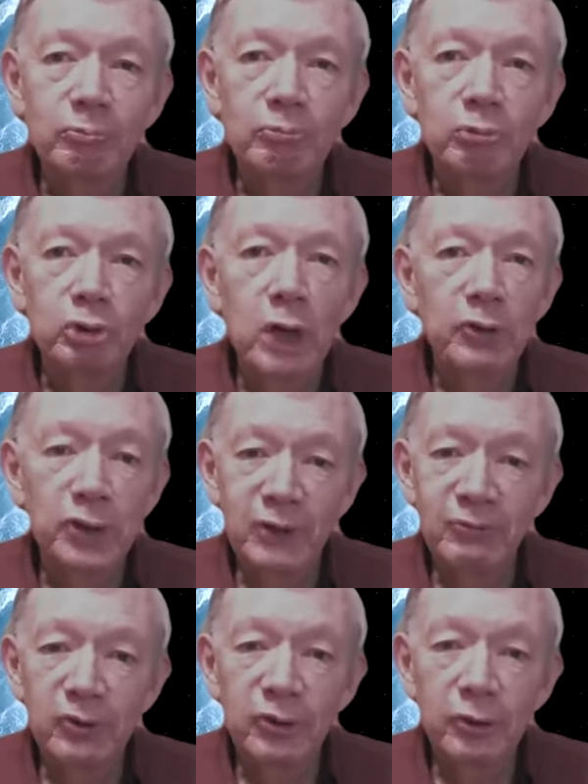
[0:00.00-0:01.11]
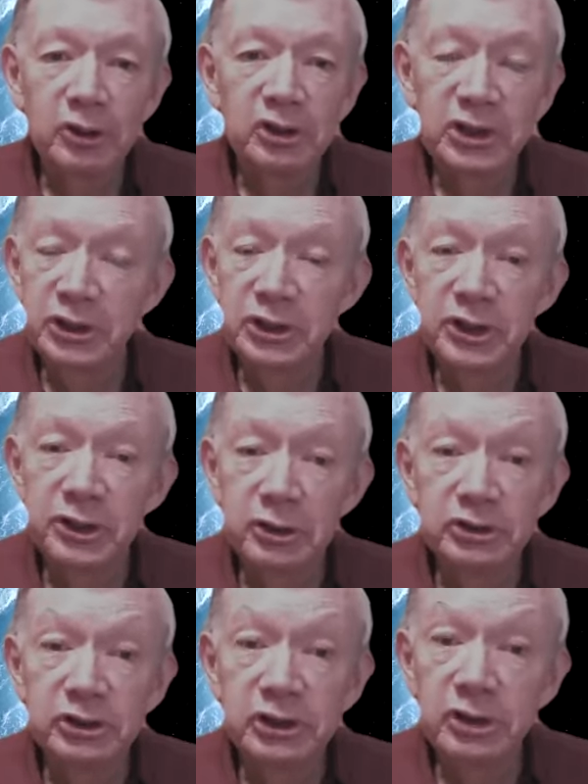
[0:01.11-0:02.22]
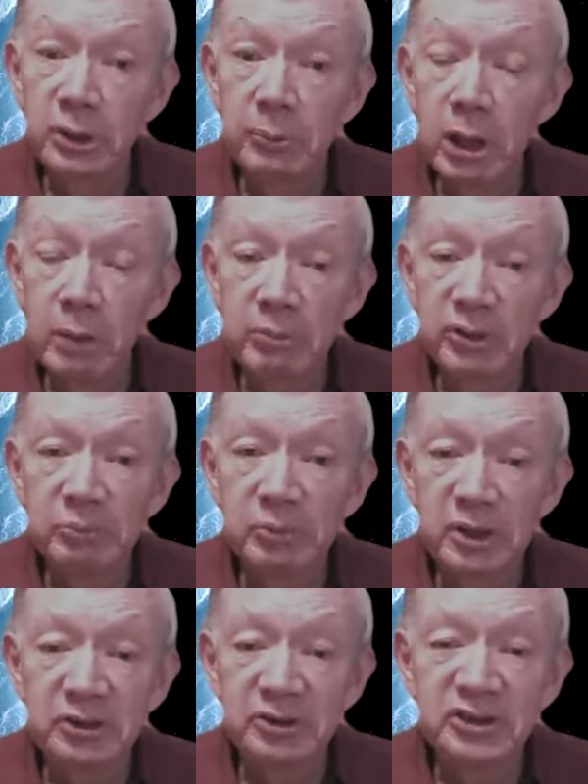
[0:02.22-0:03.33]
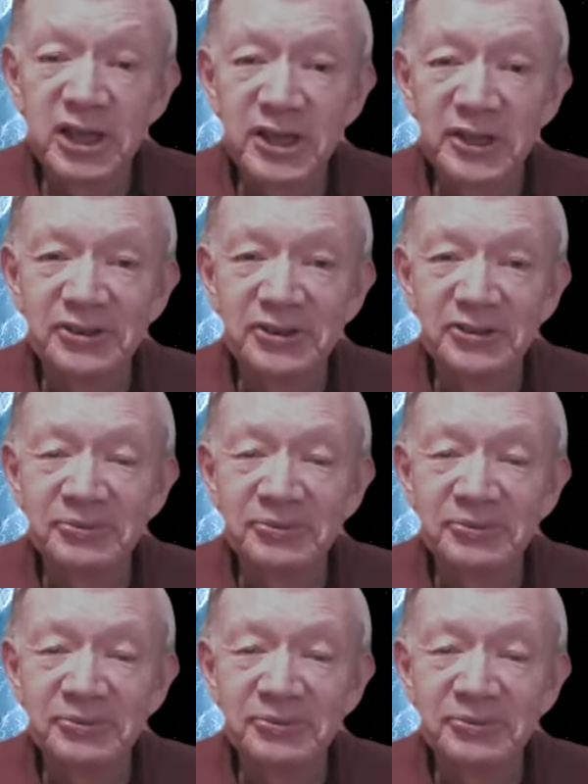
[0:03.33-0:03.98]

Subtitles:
taught there for 36 years in the Department of Political Science.